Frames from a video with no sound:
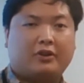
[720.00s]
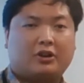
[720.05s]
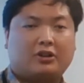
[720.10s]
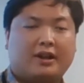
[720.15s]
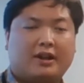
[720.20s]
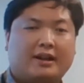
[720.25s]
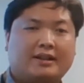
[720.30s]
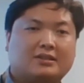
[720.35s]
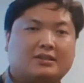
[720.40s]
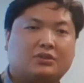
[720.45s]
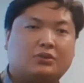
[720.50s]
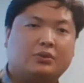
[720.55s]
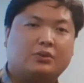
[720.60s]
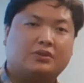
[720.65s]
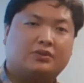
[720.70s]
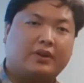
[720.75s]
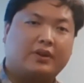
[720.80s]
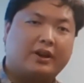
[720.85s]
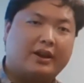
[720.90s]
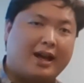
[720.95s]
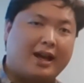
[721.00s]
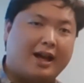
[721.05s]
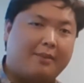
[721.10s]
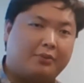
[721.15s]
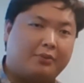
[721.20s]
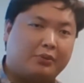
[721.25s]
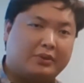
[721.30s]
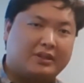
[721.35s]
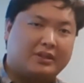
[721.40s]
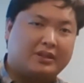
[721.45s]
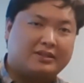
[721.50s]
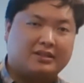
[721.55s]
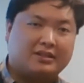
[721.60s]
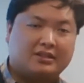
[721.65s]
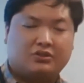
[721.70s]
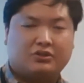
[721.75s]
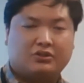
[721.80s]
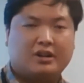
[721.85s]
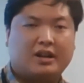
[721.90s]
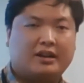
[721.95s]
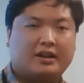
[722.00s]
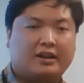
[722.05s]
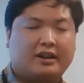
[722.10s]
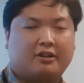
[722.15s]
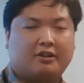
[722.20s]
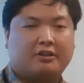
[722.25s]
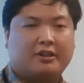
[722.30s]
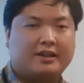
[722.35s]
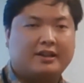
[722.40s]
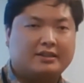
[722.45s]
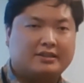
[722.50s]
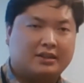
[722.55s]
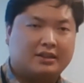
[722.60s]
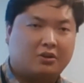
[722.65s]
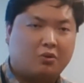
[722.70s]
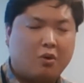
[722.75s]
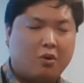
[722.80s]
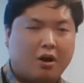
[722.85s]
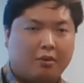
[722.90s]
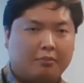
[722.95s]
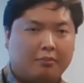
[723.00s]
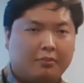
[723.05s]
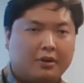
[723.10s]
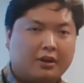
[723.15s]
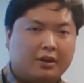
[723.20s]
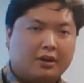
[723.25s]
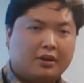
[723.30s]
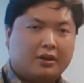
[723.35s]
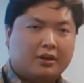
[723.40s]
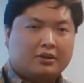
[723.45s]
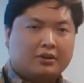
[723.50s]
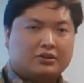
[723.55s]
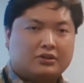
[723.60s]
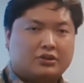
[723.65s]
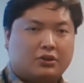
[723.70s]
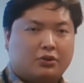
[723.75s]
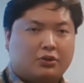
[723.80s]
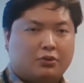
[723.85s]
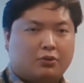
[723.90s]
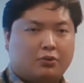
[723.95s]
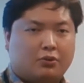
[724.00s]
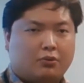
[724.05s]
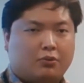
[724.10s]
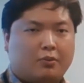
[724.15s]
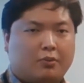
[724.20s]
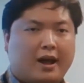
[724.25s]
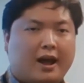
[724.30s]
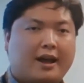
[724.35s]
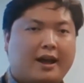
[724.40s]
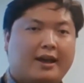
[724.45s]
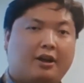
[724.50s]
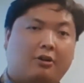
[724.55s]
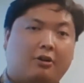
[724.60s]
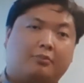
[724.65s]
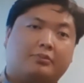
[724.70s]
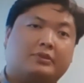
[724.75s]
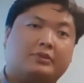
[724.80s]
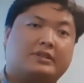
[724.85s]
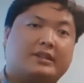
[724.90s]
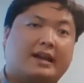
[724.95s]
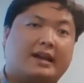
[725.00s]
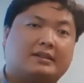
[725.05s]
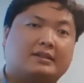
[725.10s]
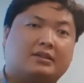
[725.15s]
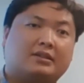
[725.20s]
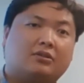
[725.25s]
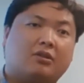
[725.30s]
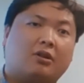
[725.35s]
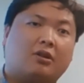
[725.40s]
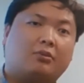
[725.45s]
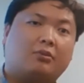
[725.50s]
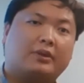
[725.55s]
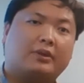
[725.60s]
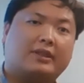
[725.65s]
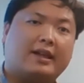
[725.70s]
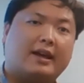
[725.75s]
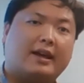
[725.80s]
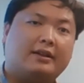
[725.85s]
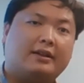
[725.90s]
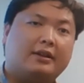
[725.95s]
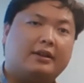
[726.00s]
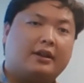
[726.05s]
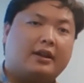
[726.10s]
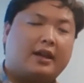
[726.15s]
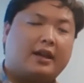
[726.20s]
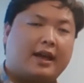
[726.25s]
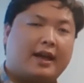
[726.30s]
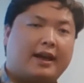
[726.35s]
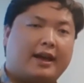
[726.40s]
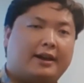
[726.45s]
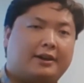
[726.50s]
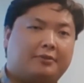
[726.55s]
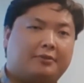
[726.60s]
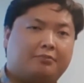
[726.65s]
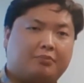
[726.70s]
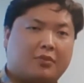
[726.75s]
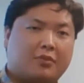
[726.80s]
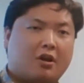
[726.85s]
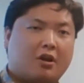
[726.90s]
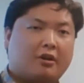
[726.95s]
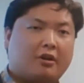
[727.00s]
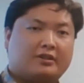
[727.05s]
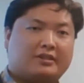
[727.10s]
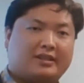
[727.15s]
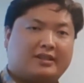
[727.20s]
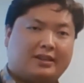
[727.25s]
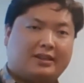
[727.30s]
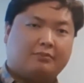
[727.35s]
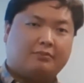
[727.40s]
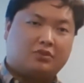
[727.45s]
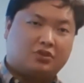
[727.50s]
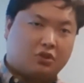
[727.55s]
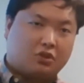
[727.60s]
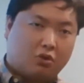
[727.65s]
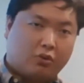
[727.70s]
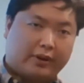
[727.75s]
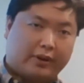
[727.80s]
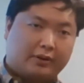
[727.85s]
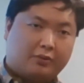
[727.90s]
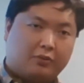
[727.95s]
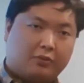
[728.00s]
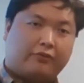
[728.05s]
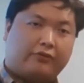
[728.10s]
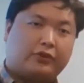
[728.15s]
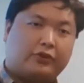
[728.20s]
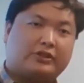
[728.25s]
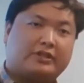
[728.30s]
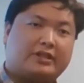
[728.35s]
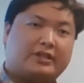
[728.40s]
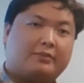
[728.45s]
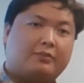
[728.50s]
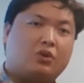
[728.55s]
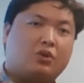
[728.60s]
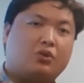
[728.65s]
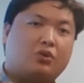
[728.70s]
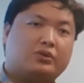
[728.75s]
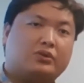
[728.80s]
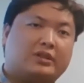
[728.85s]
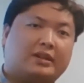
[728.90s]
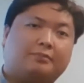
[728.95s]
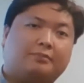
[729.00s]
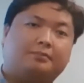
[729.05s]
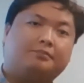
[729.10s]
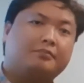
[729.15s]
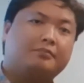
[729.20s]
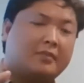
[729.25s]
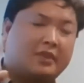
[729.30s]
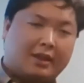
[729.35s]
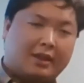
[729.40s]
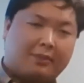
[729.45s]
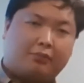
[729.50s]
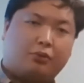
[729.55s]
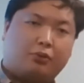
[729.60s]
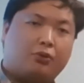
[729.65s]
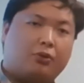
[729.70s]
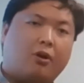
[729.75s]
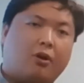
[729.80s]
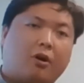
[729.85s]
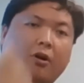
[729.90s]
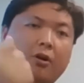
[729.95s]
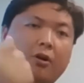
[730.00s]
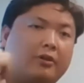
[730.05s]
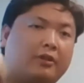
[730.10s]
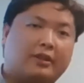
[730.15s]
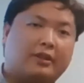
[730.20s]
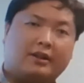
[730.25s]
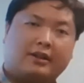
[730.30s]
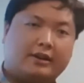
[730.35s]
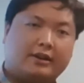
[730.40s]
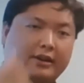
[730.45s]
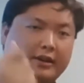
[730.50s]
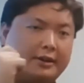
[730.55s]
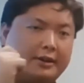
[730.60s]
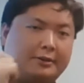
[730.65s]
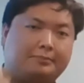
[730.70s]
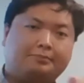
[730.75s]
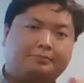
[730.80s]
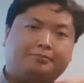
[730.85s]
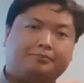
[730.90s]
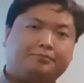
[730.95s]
one of our clients who is very happy with us is United Airlines in Guam. So I help Stanton along with that, and our teams go in. First team goes in, they pull all the